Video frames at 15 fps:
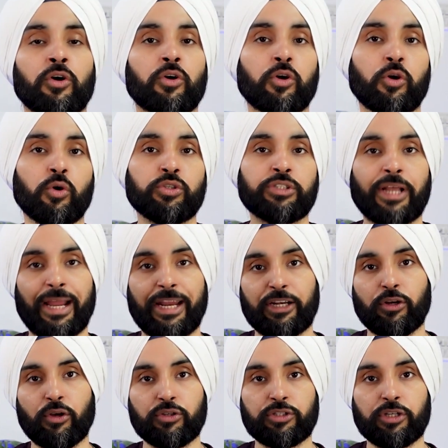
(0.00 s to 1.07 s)
Close the
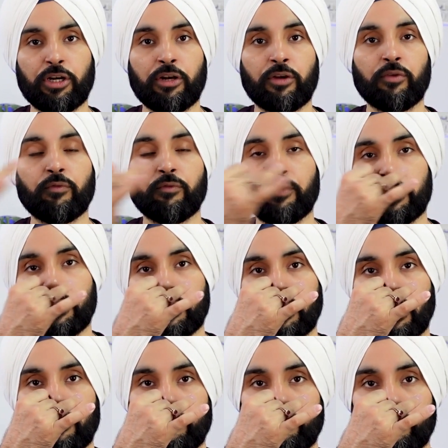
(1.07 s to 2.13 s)
right nostril with the
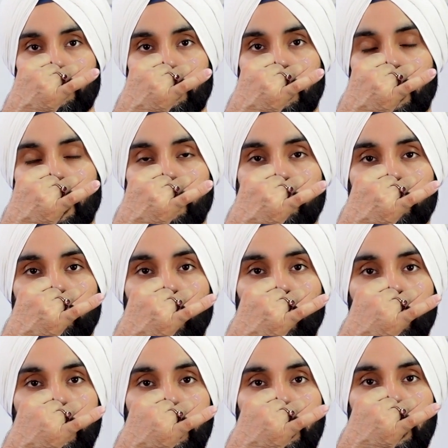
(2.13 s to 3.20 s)
thumb and
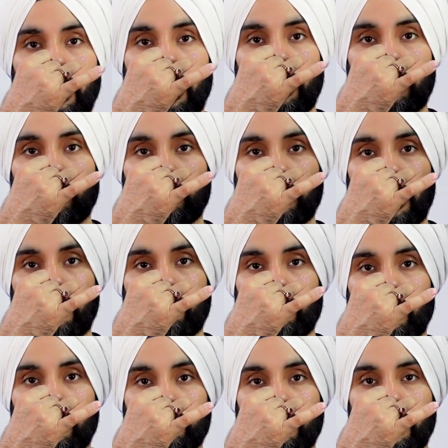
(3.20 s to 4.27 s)
slowly inhale through the left
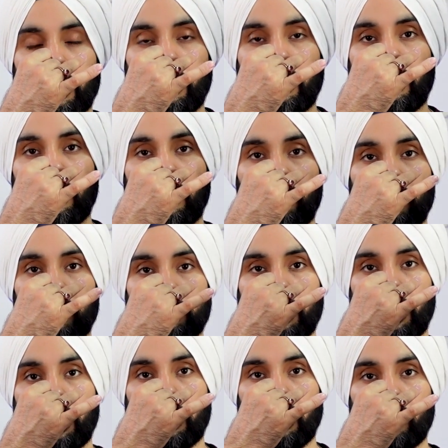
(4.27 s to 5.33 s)
nostril for
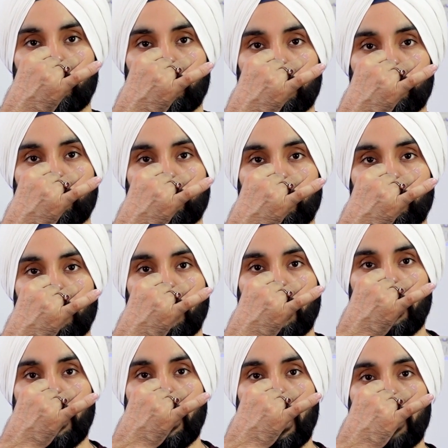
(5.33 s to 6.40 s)
3 counts.
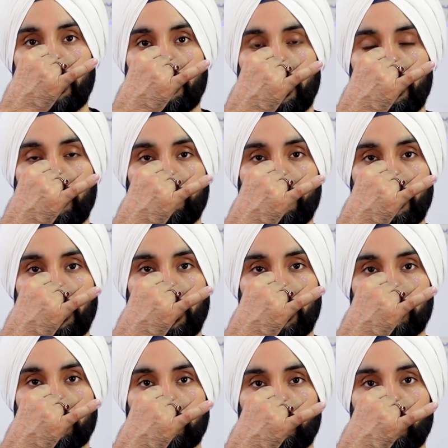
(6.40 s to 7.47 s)
At the end of
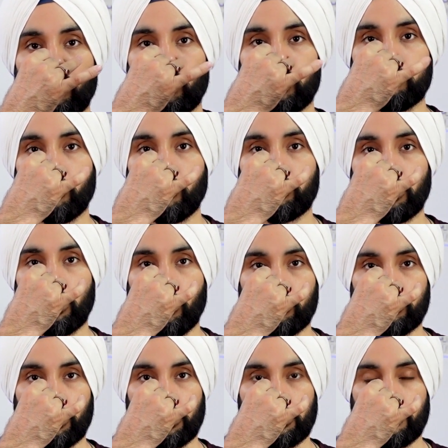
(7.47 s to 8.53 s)
inhalation, close both the
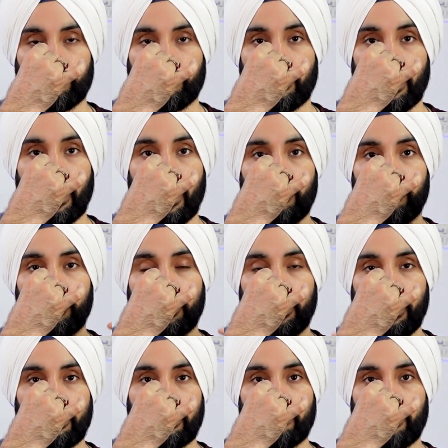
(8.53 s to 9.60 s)
nostrils and
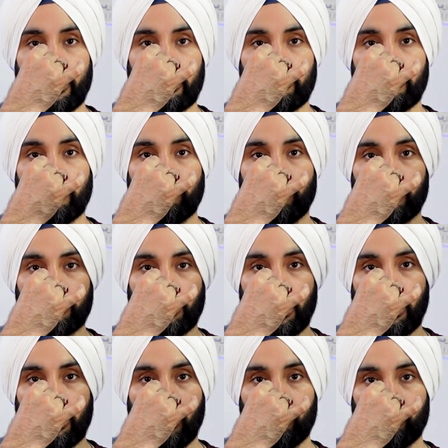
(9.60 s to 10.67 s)
retain the breath for
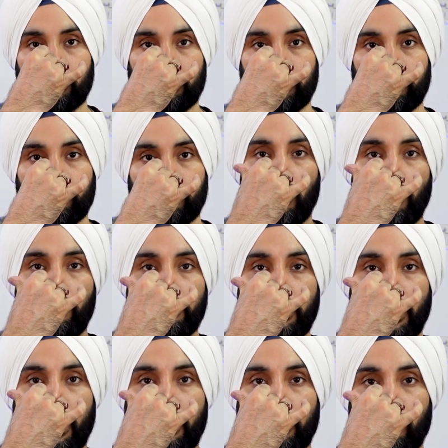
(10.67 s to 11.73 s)
3 counts. Open
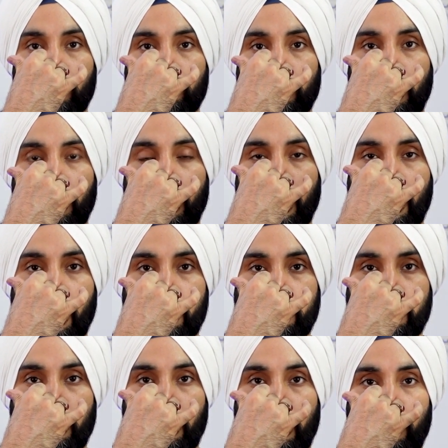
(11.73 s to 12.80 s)
the right nostril and
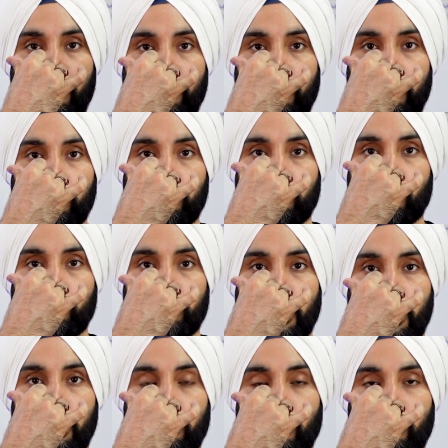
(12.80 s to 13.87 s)
exhale through the
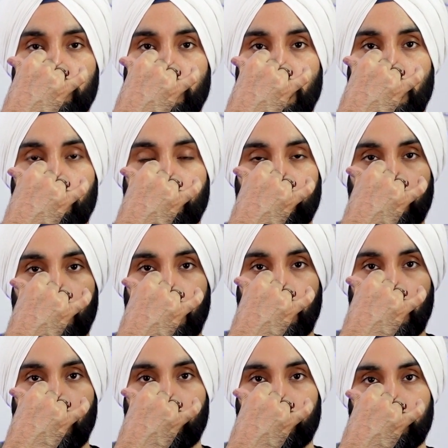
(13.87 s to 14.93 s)
right nostril for 3
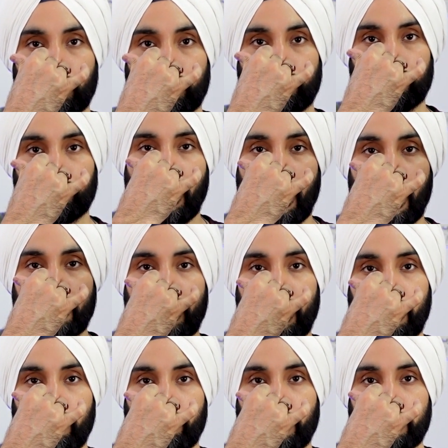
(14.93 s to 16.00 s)
counts. At the
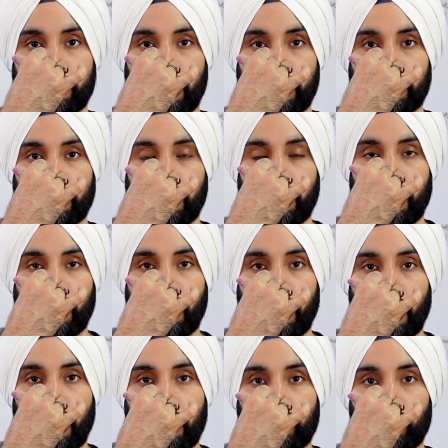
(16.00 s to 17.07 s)
end of exhalation,
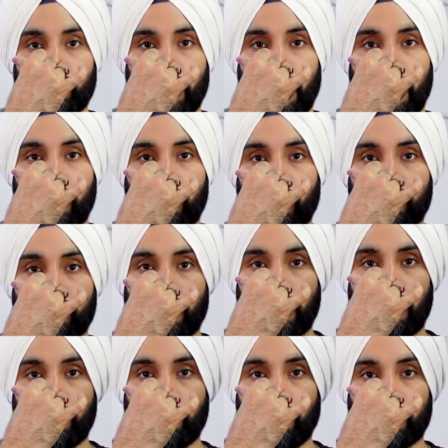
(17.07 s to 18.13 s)
inhale through the right
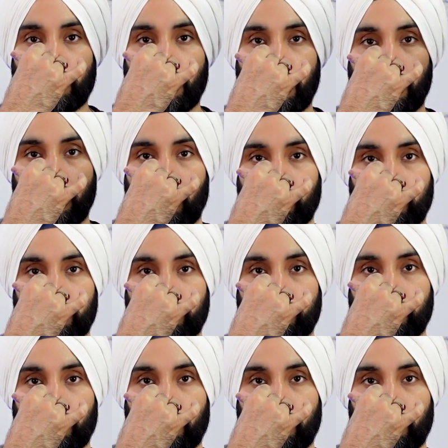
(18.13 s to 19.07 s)
nostril for 3 counts.